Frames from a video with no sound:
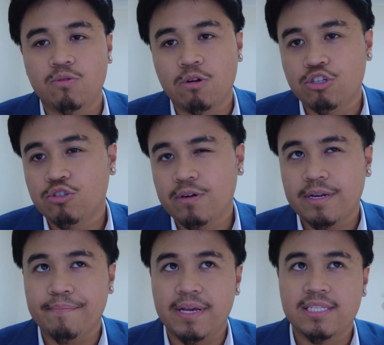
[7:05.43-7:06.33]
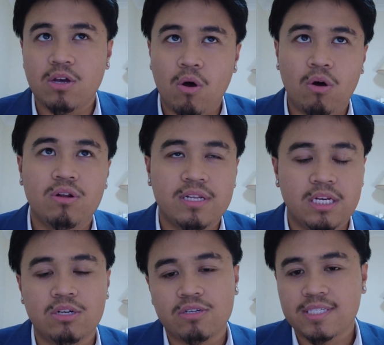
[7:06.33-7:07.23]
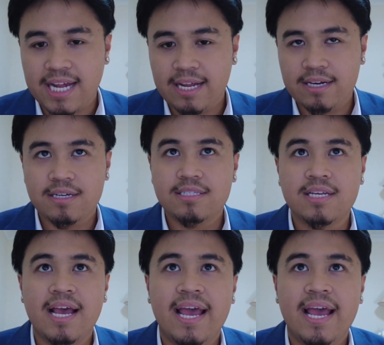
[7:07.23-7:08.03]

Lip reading: to ensure it meets all legal standards